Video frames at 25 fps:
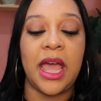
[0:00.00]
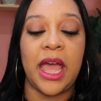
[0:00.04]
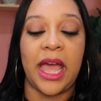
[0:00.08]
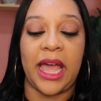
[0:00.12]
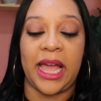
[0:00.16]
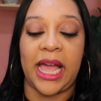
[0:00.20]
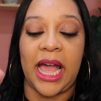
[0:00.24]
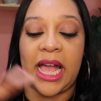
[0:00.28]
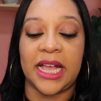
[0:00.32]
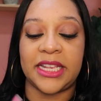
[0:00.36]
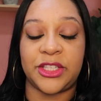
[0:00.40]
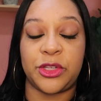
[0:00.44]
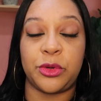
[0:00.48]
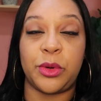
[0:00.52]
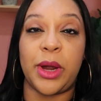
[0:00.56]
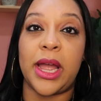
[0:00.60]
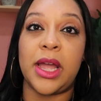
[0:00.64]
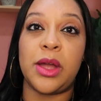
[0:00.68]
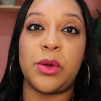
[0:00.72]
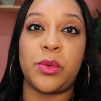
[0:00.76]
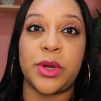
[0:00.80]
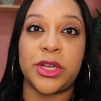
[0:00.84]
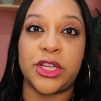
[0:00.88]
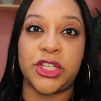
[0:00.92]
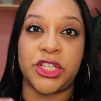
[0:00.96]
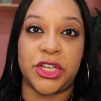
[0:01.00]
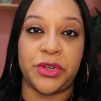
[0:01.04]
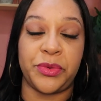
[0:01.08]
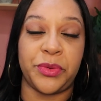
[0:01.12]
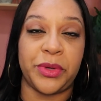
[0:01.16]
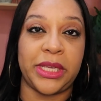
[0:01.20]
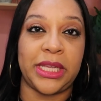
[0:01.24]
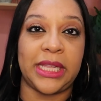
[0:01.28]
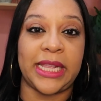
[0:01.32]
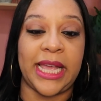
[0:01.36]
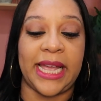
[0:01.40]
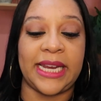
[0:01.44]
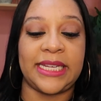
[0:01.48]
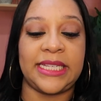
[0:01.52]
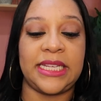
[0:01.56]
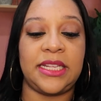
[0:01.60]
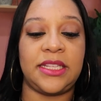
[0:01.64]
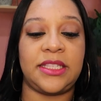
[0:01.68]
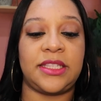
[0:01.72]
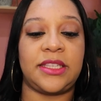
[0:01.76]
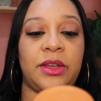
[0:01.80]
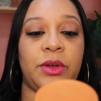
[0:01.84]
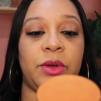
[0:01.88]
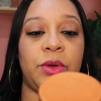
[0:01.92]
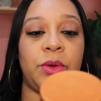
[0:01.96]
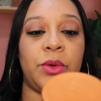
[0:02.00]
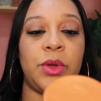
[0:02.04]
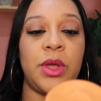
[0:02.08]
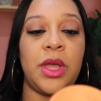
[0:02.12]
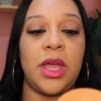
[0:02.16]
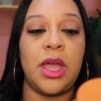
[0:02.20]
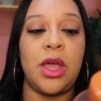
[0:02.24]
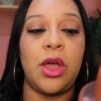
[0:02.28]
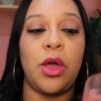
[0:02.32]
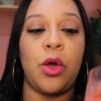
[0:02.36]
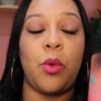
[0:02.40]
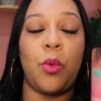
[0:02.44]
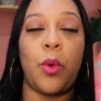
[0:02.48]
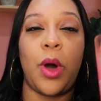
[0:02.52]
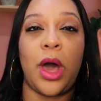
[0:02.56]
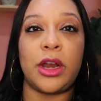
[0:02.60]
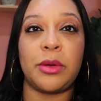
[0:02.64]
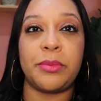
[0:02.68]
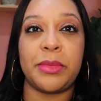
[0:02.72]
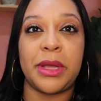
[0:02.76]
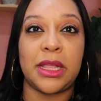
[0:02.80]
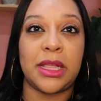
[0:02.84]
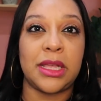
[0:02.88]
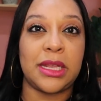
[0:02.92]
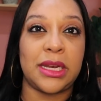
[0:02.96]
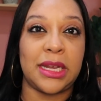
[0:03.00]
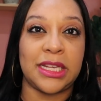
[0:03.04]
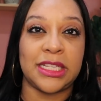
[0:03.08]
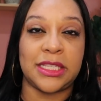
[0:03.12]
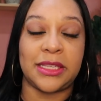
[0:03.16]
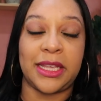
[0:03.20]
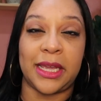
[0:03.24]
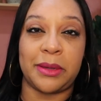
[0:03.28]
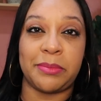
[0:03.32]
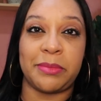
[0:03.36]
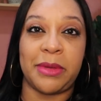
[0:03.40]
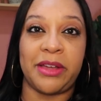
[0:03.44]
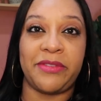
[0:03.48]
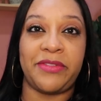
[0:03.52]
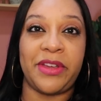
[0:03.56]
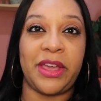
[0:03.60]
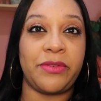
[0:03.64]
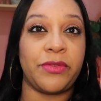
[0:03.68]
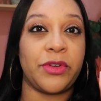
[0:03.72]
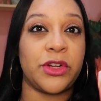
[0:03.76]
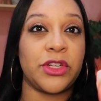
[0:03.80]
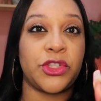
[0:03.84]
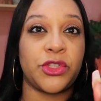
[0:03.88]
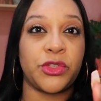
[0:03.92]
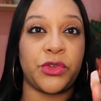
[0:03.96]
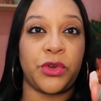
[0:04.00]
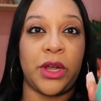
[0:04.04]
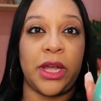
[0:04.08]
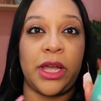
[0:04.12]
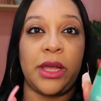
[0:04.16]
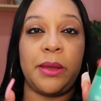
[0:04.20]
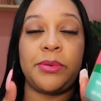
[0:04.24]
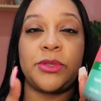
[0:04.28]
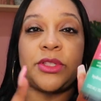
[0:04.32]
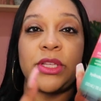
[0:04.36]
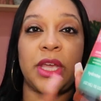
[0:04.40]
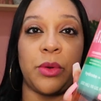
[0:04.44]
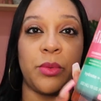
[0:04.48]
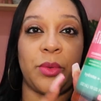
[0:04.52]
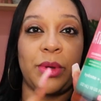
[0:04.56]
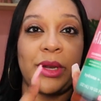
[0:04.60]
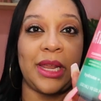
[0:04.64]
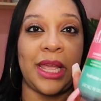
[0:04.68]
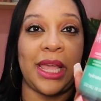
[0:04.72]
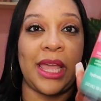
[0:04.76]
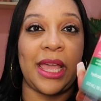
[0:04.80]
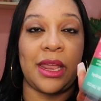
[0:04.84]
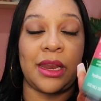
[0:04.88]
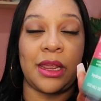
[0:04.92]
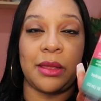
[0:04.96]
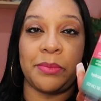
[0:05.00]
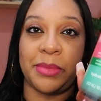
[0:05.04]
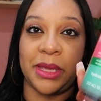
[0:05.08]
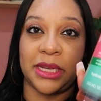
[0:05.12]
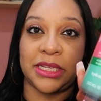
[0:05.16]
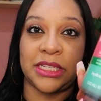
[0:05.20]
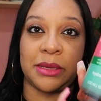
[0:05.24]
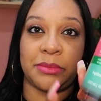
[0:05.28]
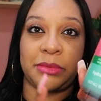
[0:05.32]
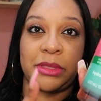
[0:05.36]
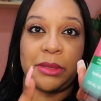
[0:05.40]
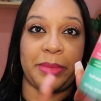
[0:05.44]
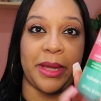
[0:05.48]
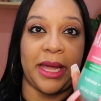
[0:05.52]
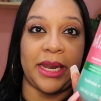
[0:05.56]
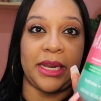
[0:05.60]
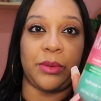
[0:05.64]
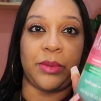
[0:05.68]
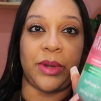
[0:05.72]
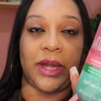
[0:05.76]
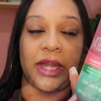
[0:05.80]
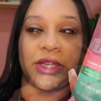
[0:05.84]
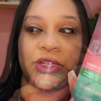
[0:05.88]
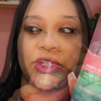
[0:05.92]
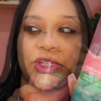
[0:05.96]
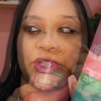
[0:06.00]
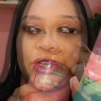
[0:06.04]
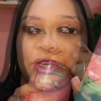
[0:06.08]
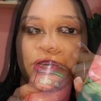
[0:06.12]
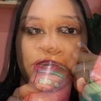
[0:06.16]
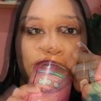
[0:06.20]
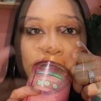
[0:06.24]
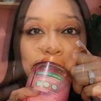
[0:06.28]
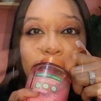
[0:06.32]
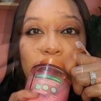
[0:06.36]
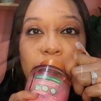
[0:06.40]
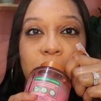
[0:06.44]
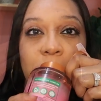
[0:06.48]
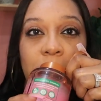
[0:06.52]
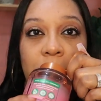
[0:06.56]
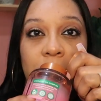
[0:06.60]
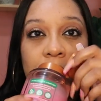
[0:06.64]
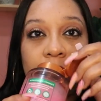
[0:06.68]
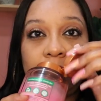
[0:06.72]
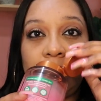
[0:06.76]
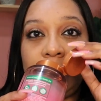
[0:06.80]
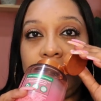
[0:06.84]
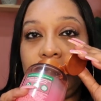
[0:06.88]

I got Soraya one, she really liked it. So watermelon is like my favorite scrub. So I went ahead and picked up the body wash. Ooh,